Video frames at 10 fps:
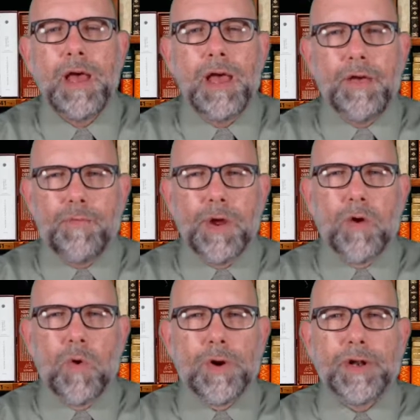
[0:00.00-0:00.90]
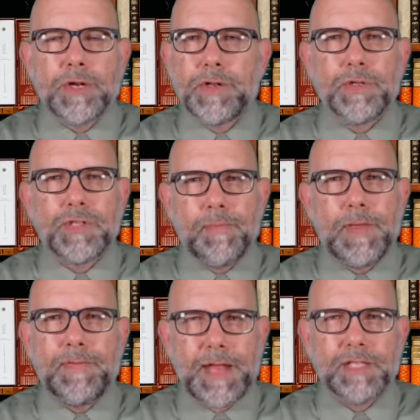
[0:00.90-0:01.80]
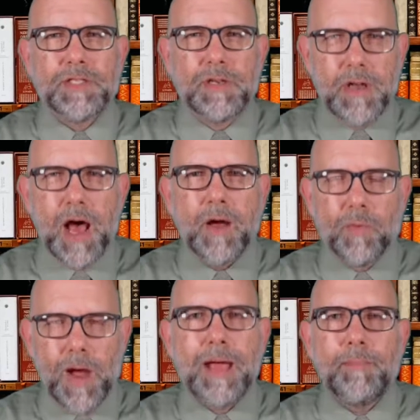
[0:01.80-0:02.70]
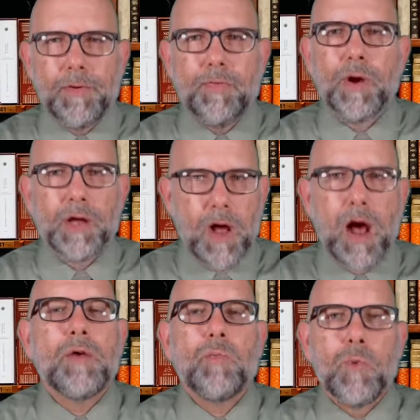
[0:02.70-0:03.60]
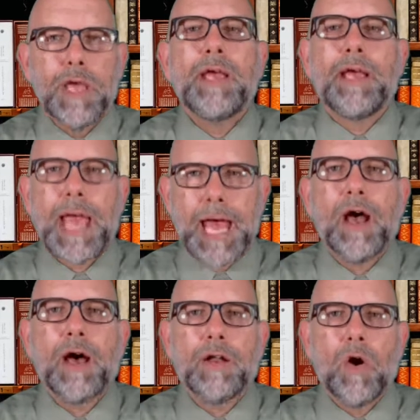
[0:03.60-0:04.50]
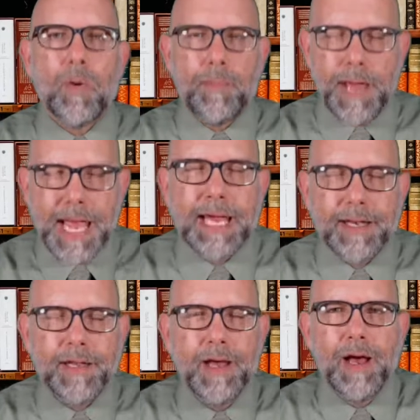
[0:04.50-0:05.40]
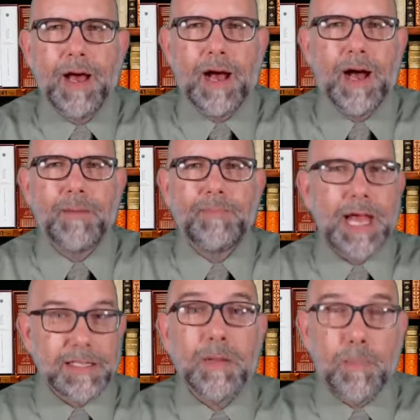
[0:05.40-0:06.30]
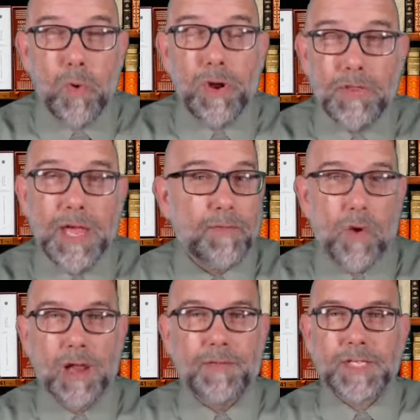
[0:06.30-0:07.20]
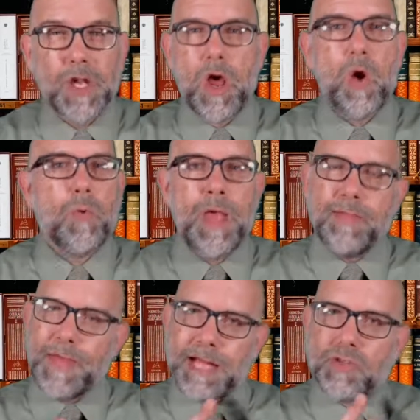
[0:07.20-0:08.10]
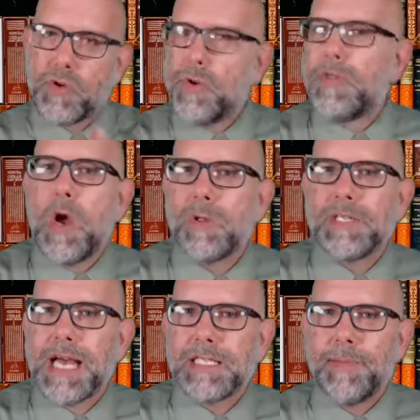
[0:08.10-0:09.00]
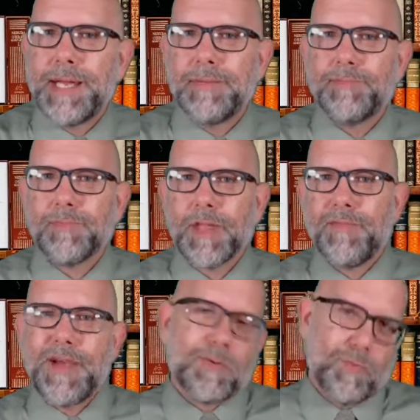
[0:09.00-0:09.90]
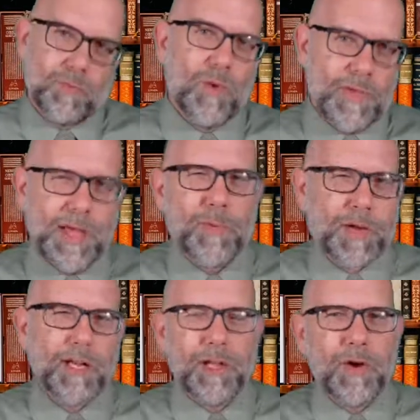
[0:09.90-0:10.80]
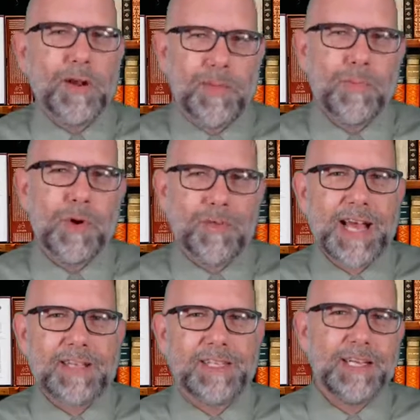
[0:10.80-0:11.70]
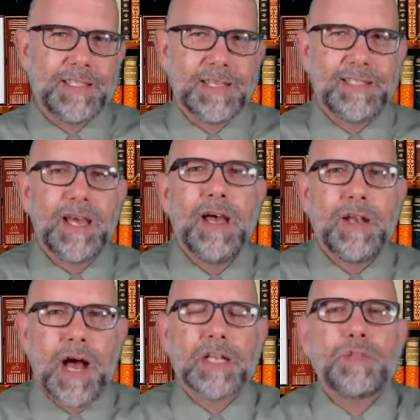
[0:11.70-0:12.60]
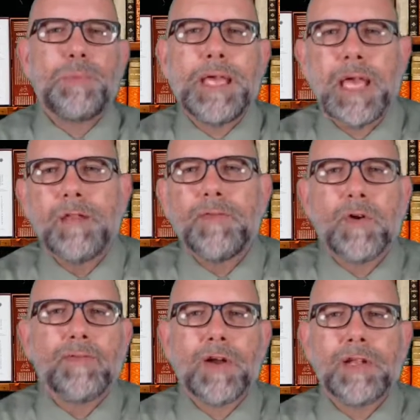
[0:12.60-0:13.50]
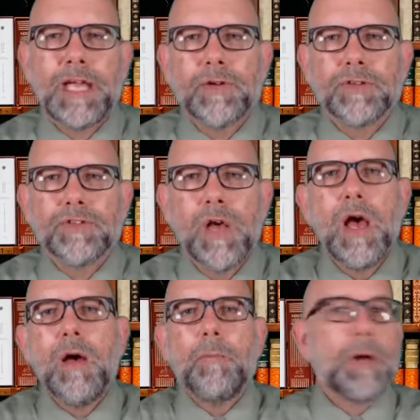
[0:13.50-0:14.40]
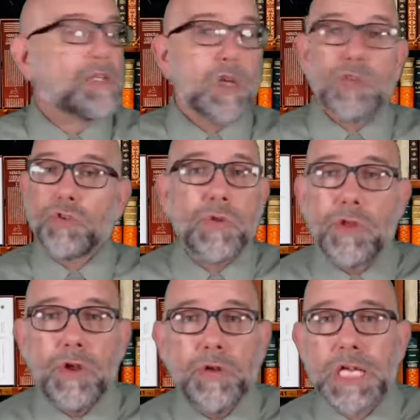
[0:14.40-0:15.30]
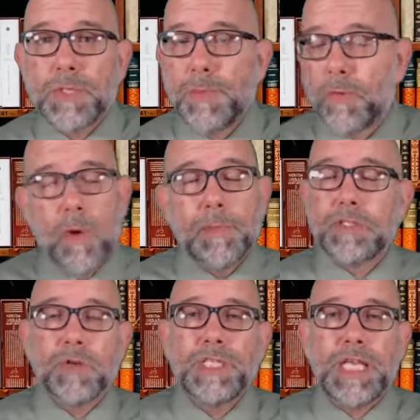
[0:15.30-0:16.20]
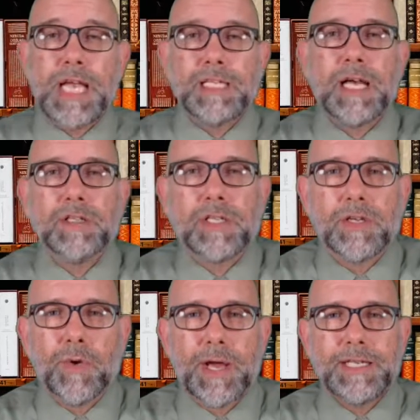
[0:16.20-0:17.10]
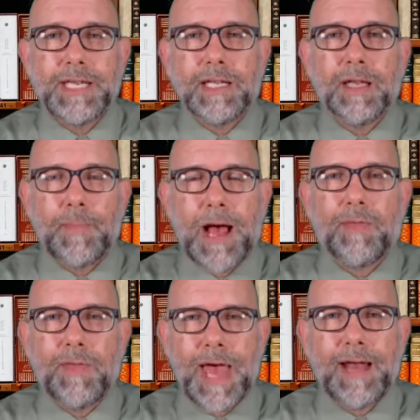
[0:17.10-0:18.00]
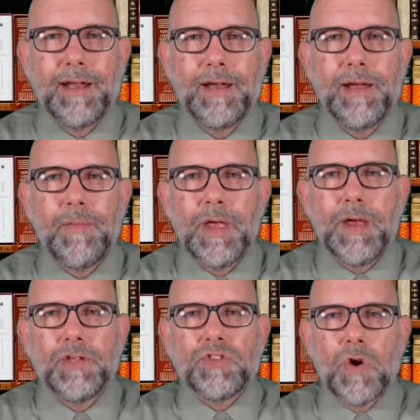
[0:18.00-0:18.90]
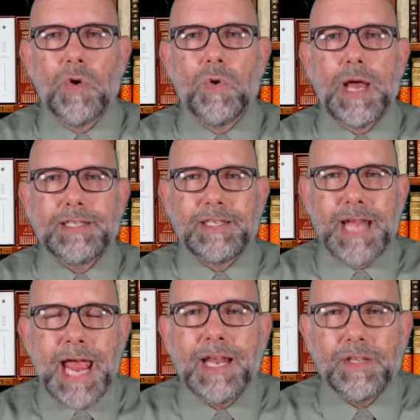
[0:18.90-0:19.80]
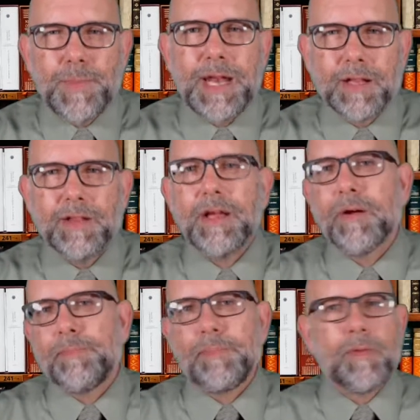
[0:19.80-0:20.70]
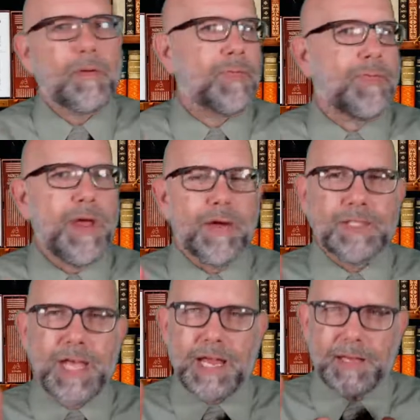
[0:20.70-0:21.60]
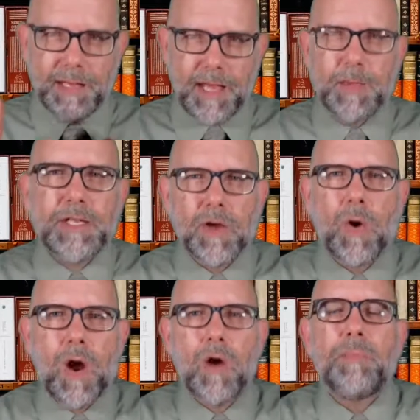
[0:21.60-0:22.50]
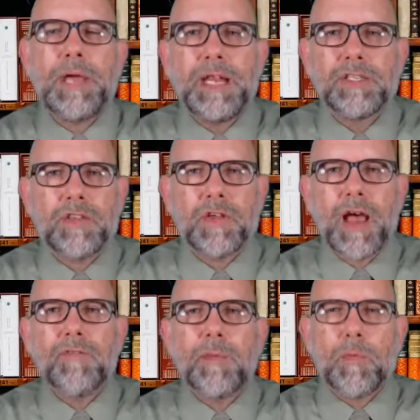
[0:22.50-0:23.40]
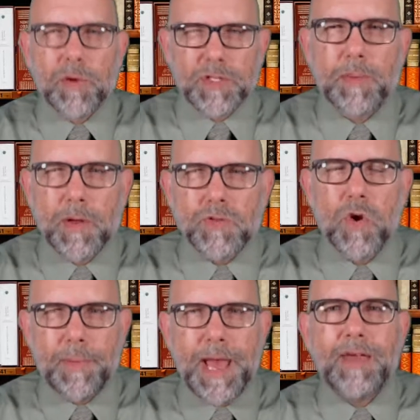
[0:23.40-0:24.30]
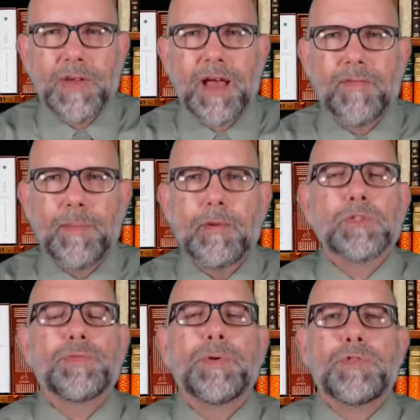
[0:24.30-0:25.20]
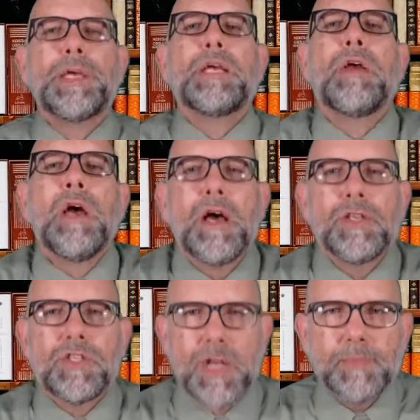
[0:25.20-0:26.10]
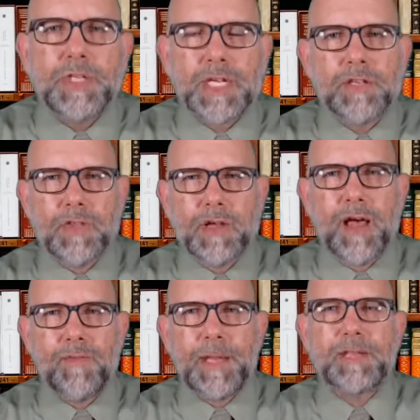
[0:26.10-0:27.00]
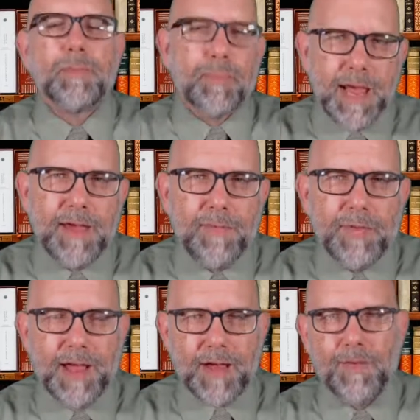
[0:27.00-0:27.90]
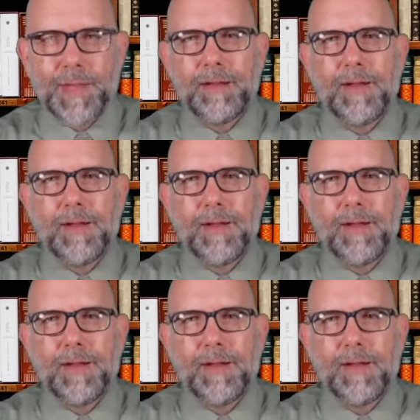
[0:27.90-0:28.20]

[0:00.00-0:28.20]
If we are ordered to do something that is not right before God, we cannot obey it. That's an important thing for all of us to know. That's true in the Old Testament. In fact, one thing we're going to learn in the book of Exodus is not to speak evil of our leaders. But it's also true in the New Testament. Romans 13 tells us a great deal about that. So as Stan has made it clear, there is a limit to our obedience to the government. We're supposed to obey the government. We're supposed to be subject to the government, to pray for the government.